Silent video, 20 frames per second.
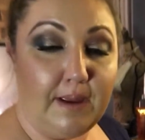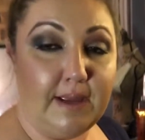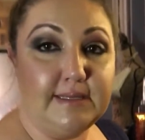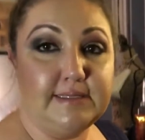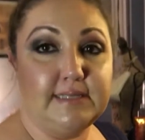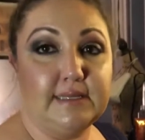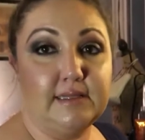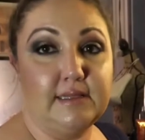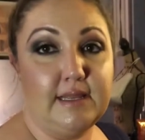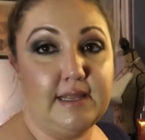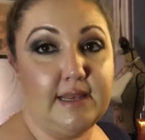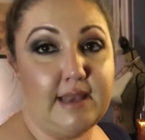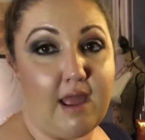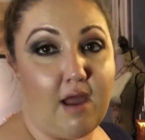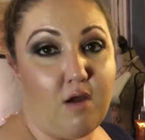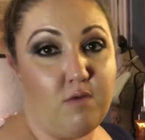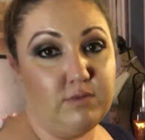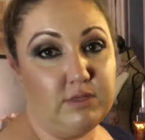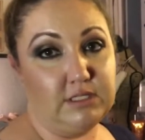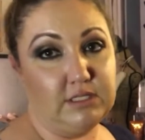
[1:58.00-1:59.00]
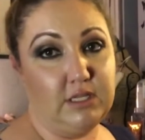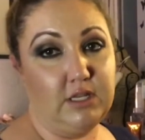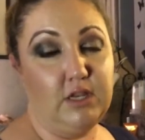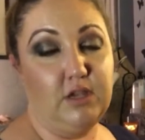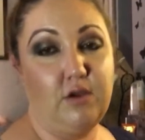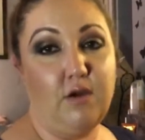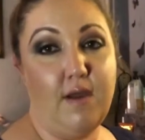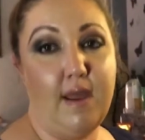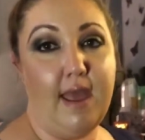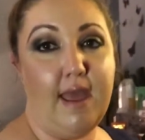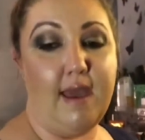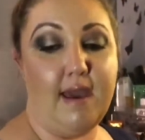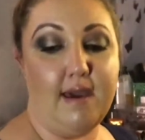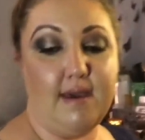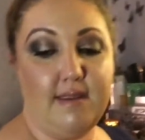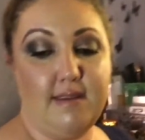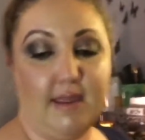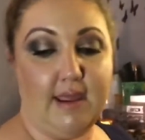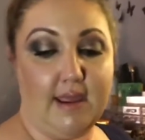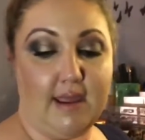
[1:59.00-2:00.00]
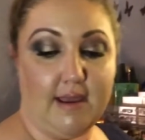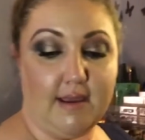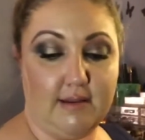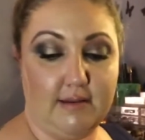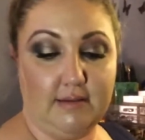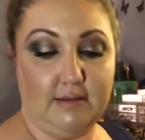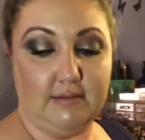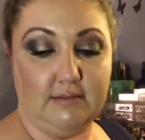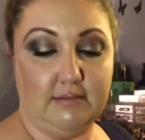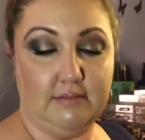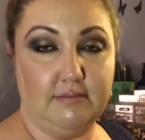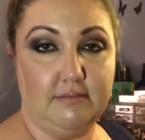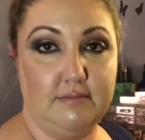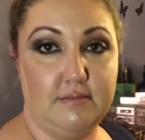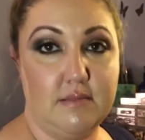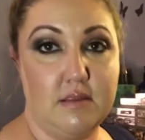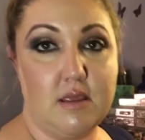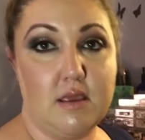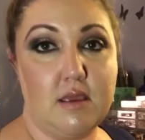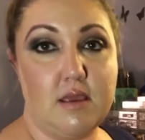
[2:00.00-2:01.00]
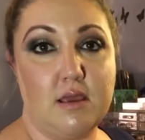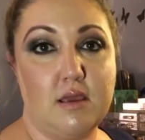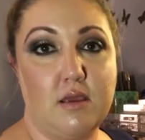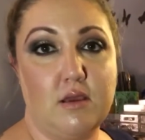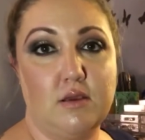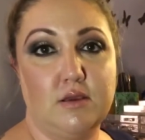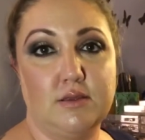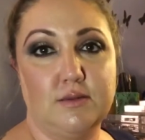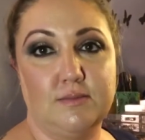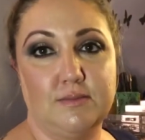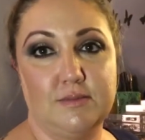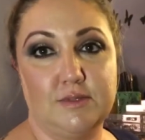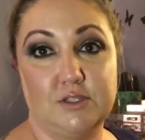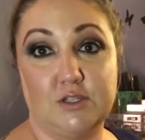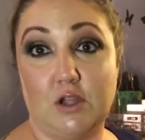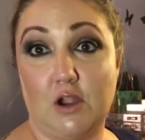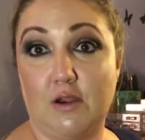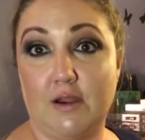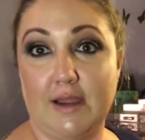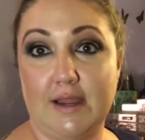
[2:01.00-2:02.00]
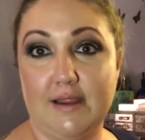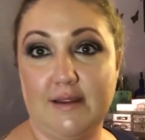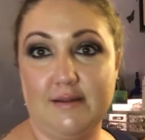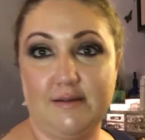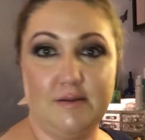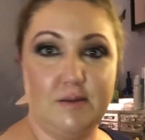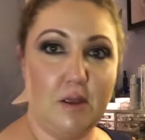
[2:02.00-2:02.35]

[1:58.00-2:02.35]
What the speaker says: basically now I'm just gonna go ahead and, sorry,